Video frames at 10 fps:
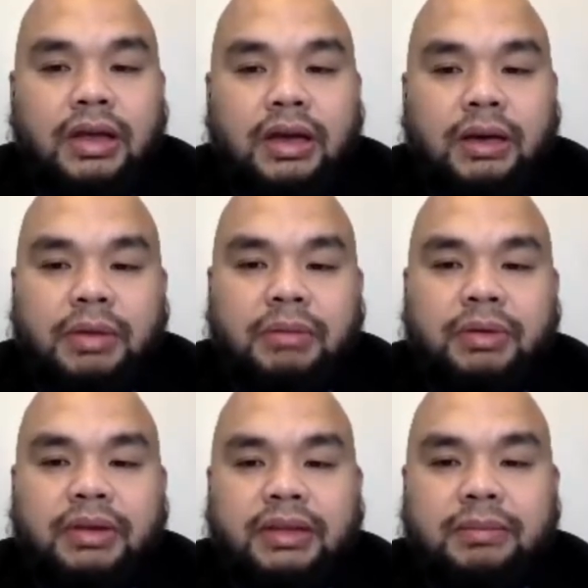
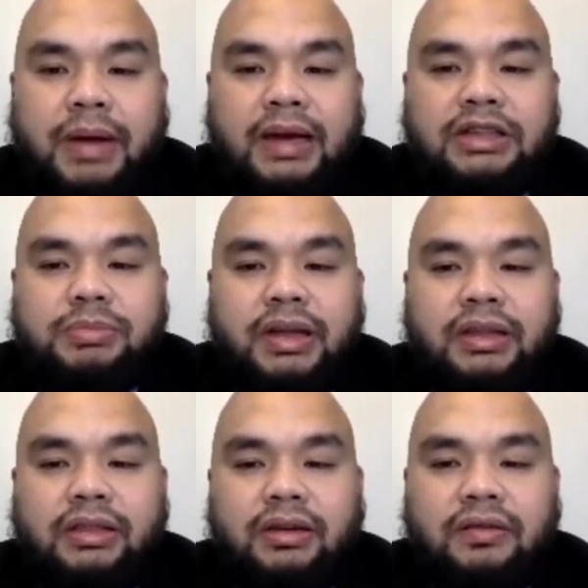Remember that
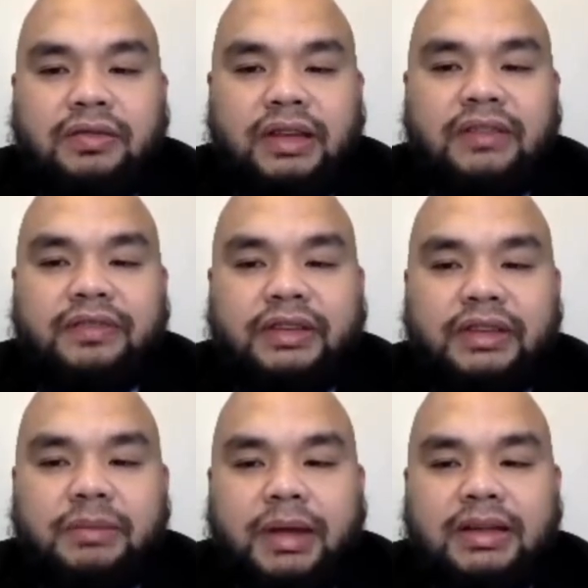management of
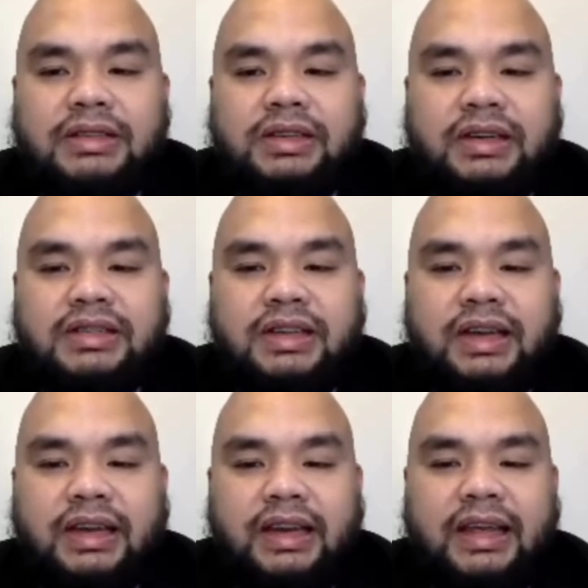infertile men starts in the
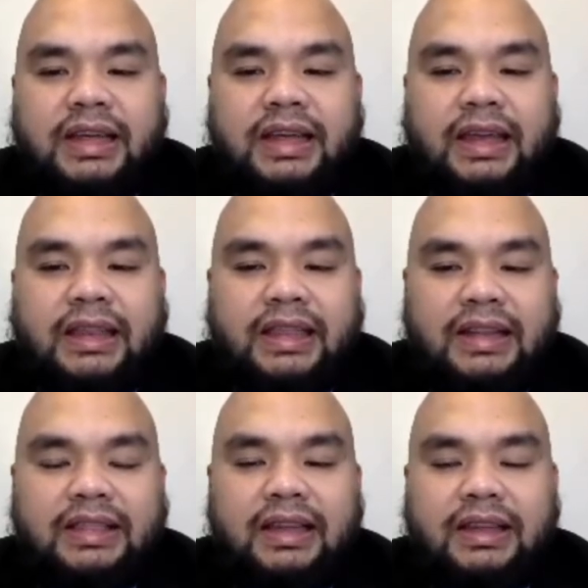clinic and
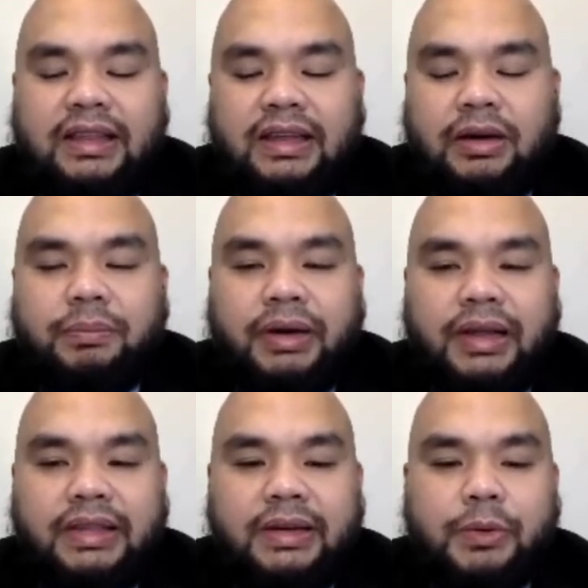not in the
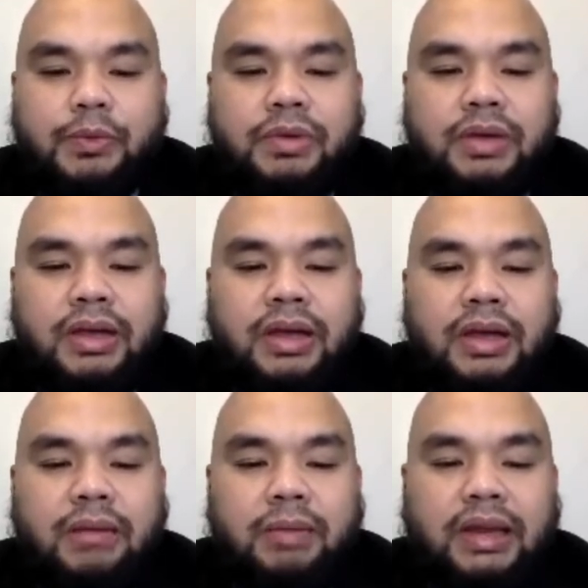operating room,
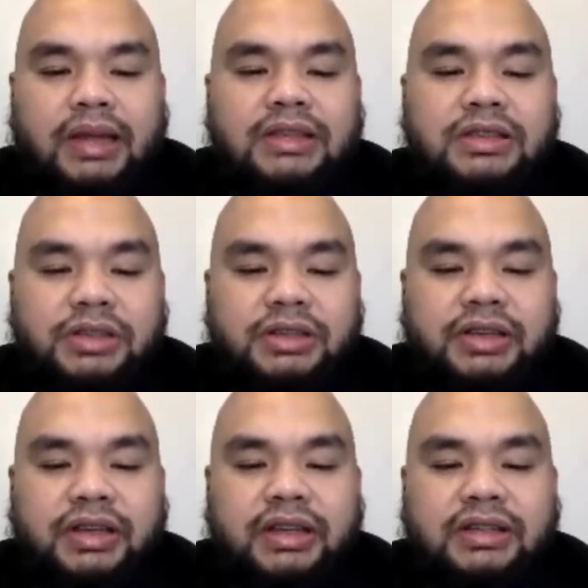meaning
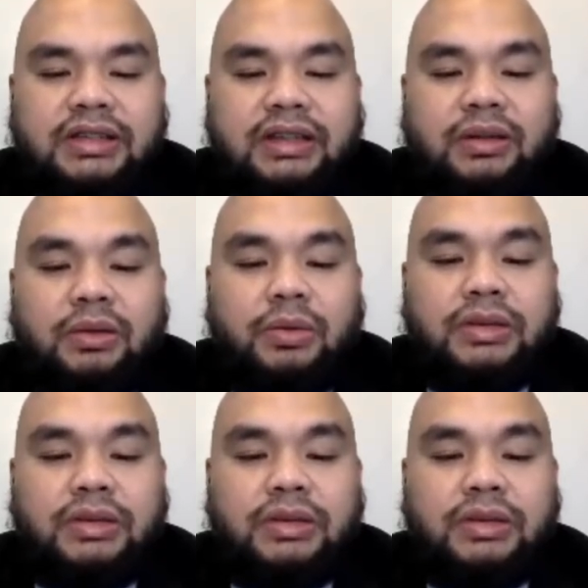surgery is not always